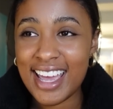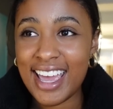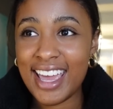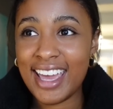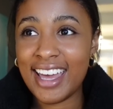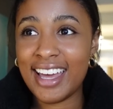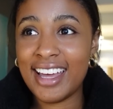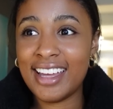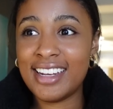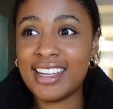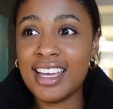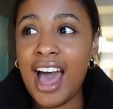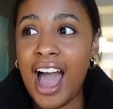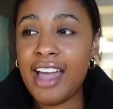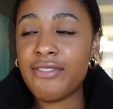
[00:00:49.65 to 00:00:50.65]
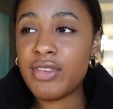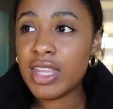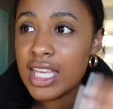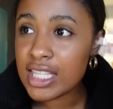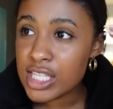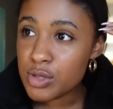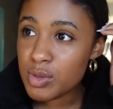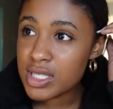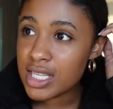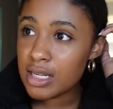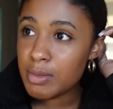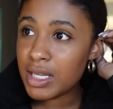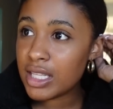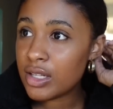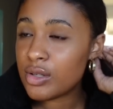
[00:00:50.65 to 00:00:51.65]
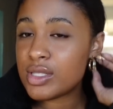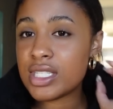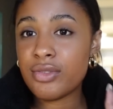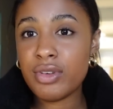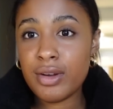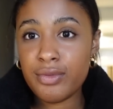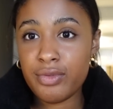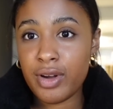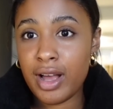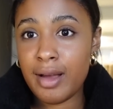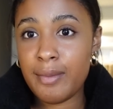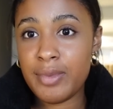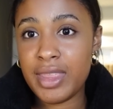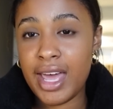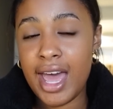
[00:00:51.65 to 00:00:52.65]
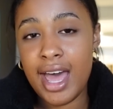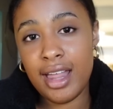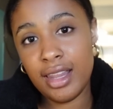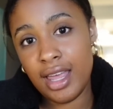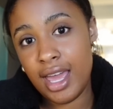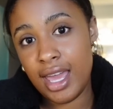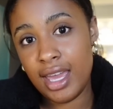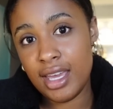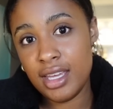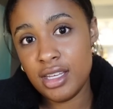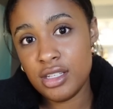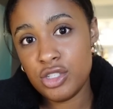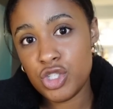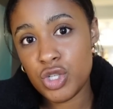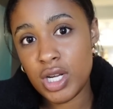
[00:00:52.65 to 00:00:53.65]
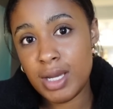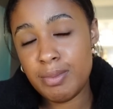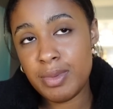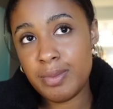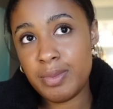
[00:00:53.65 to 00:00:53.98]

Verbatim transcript: And I feel like this one's gonna be a little different from the LA trip